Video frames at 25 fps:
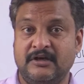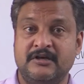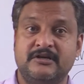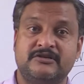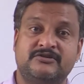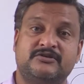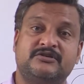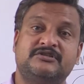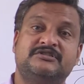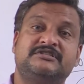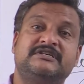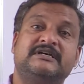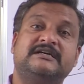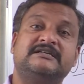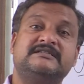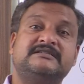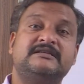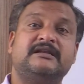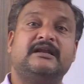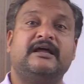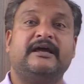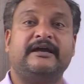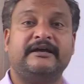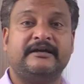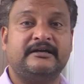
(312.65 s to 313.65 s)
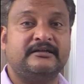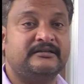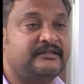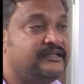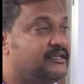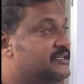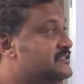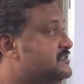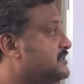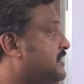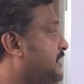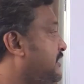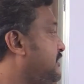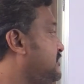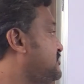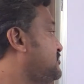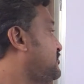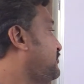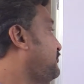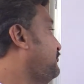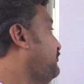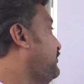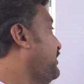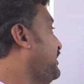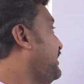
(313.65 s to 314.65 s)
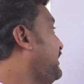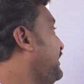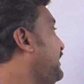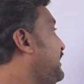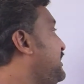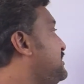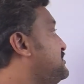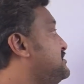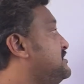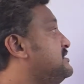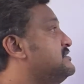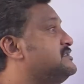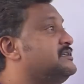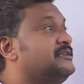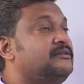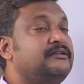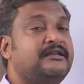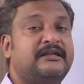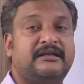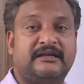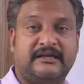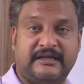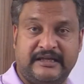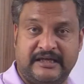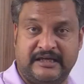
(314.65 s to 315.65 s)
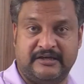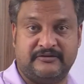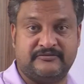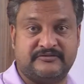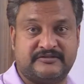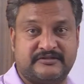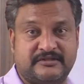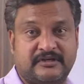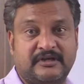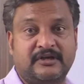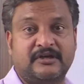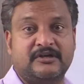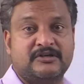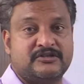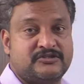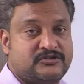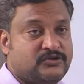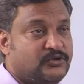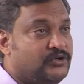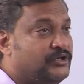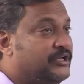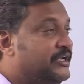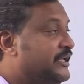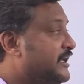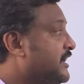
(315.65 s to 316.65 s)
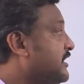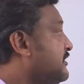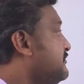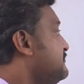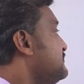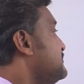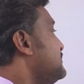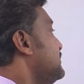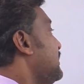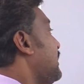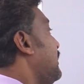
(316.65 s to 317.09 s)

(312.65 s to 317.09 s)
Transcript: So just like these kinds of variations in the leaves. So leaves